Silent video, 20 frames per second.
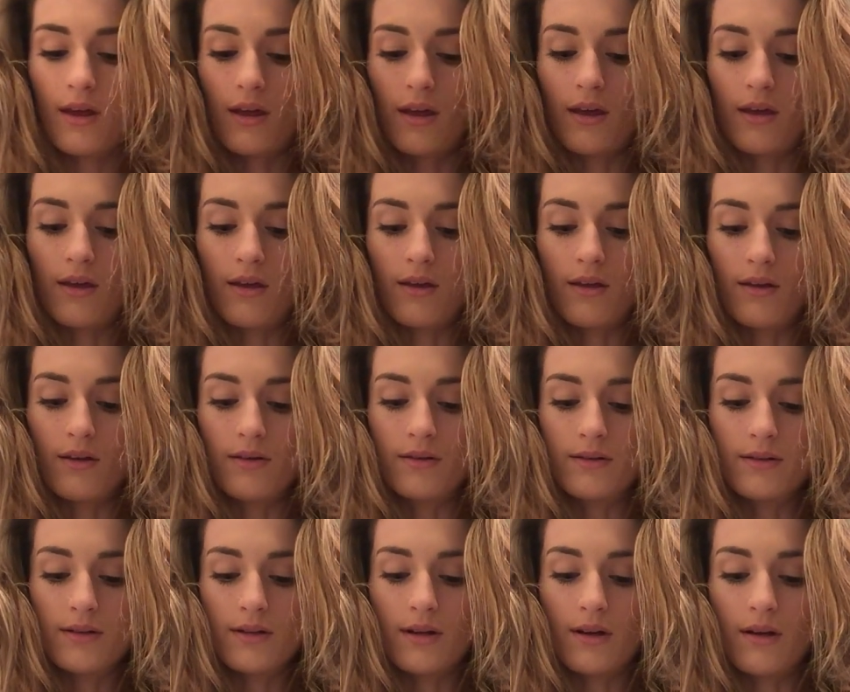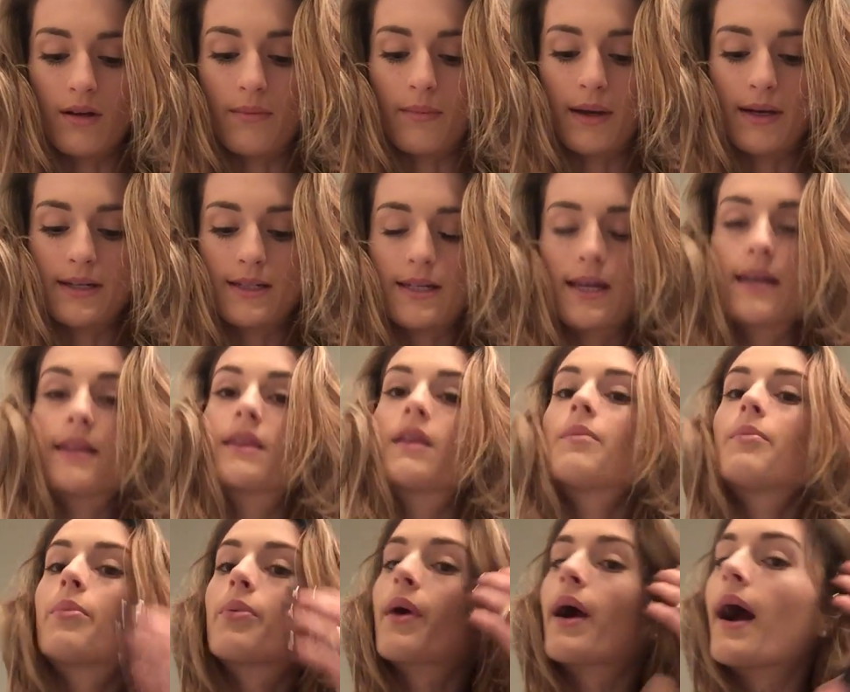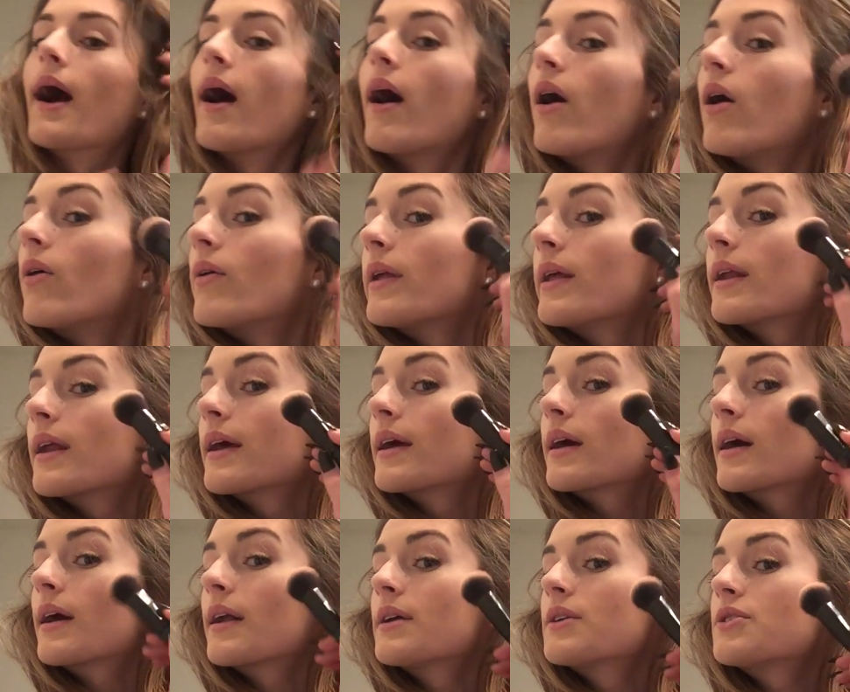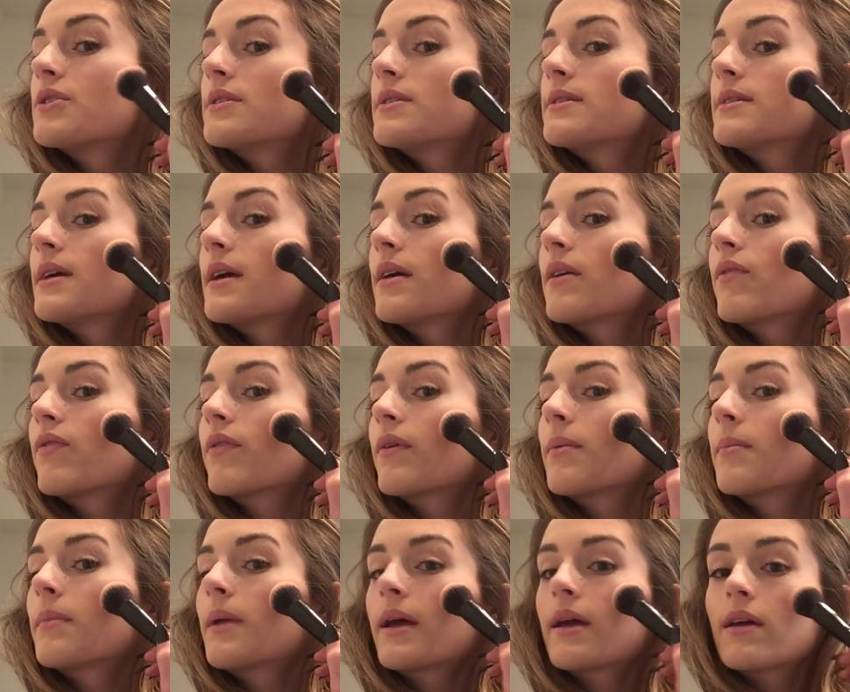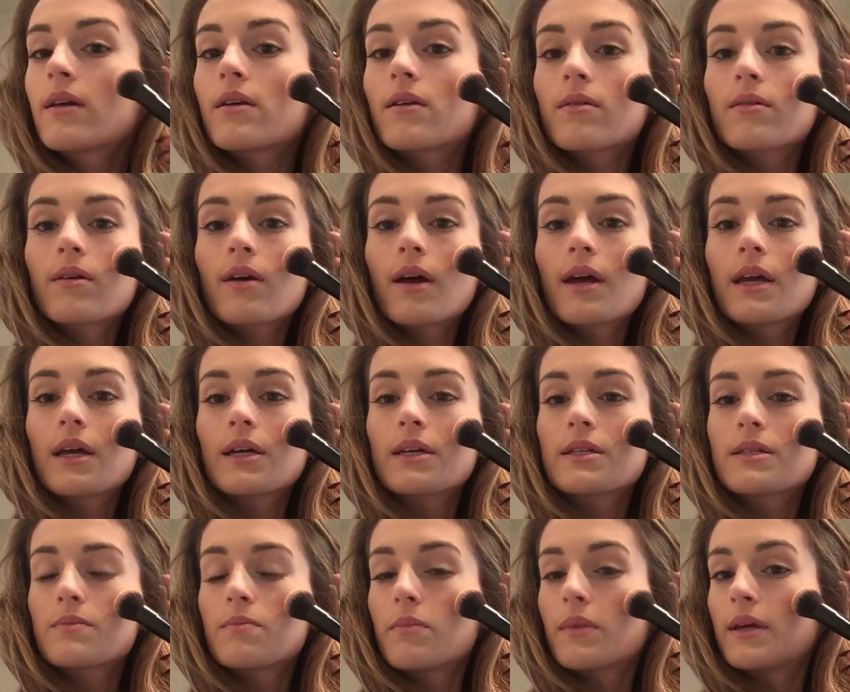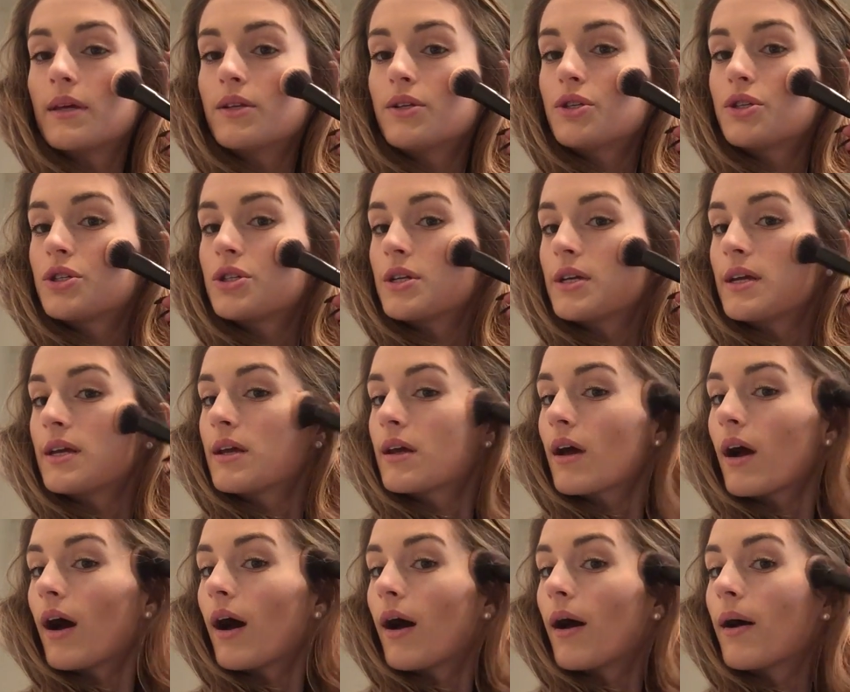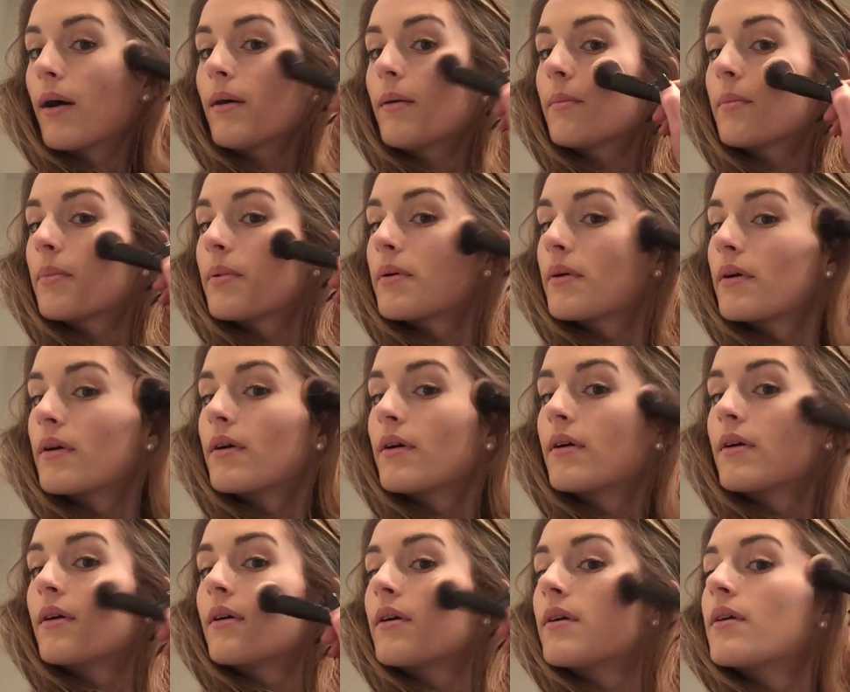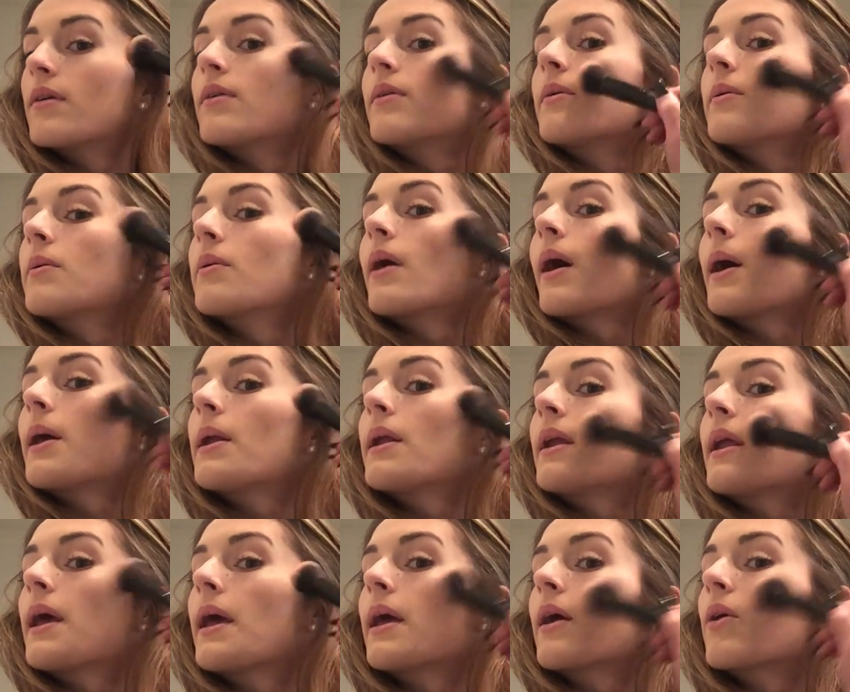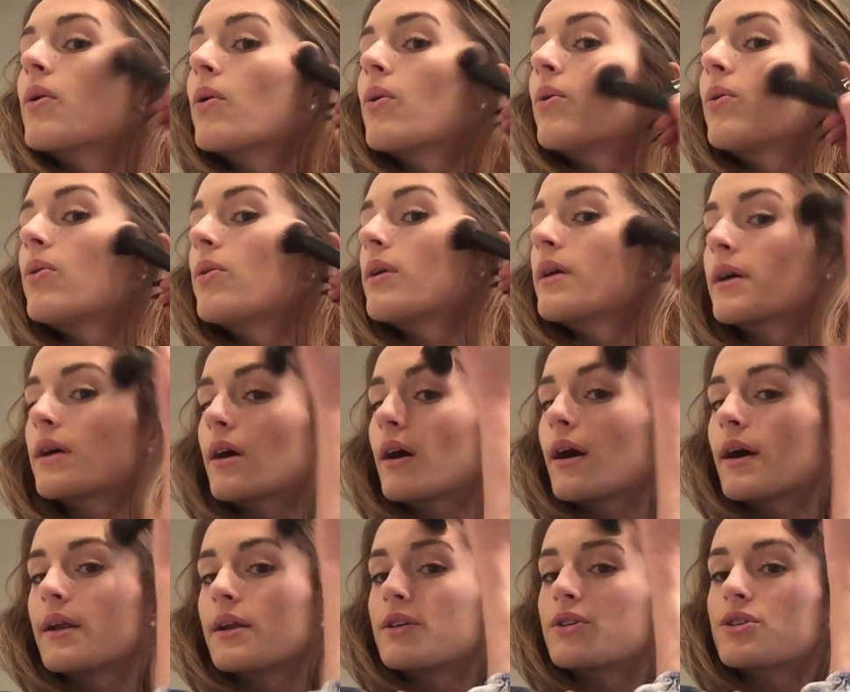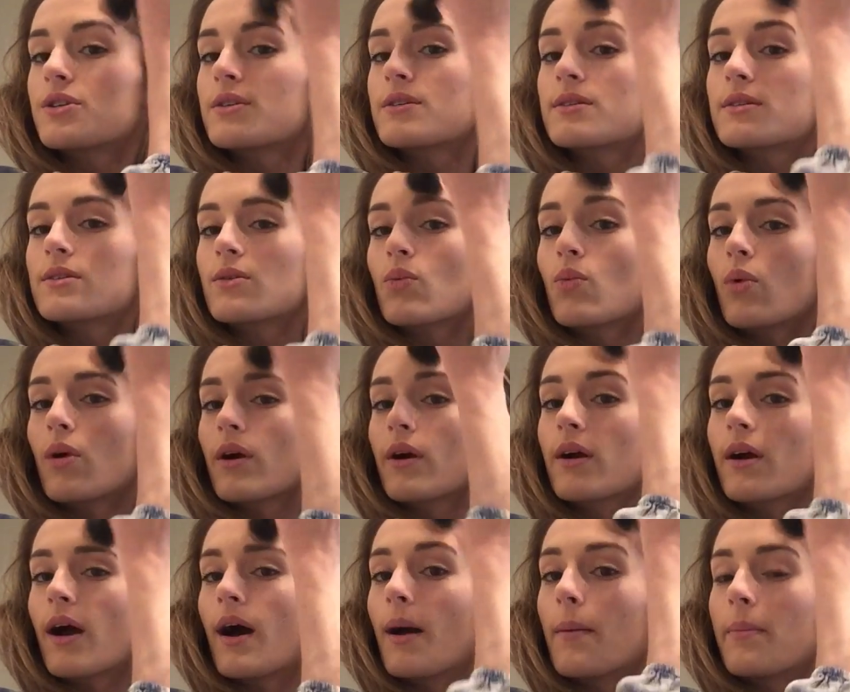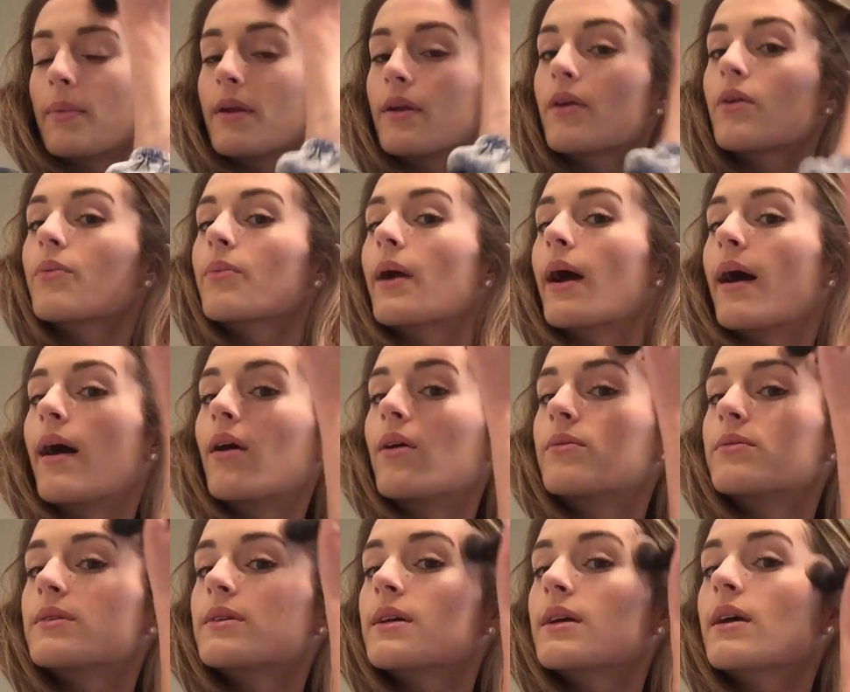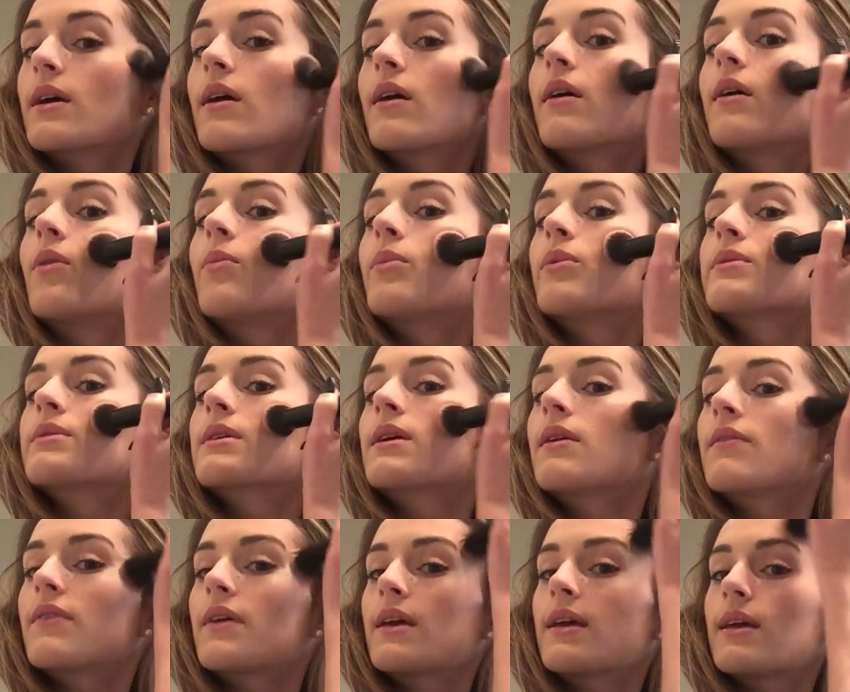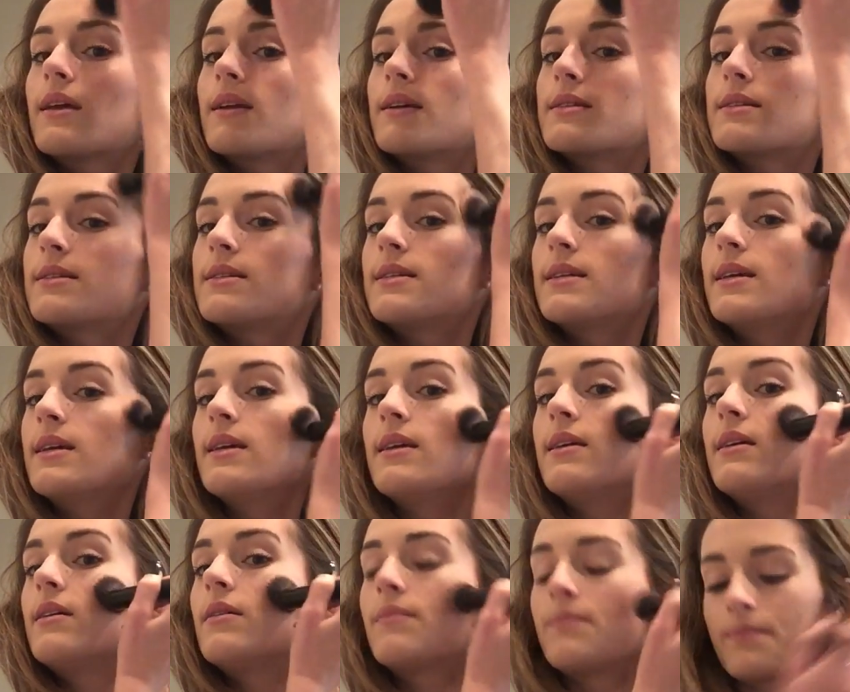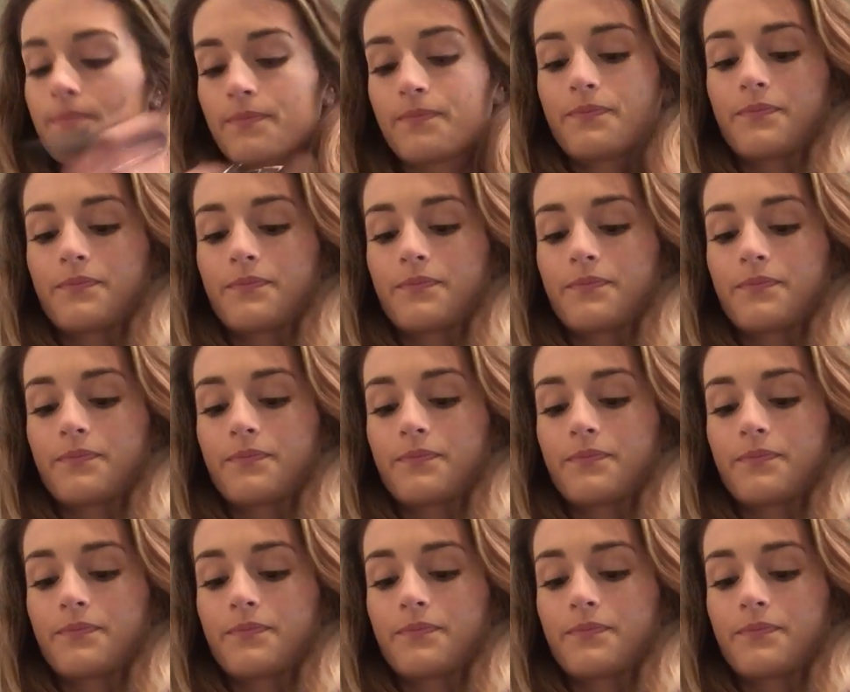and I take the brown and I kind of just take from like, I guess, mid cheek up at an angle and kind of just work up and around, like almost kind of like in a C.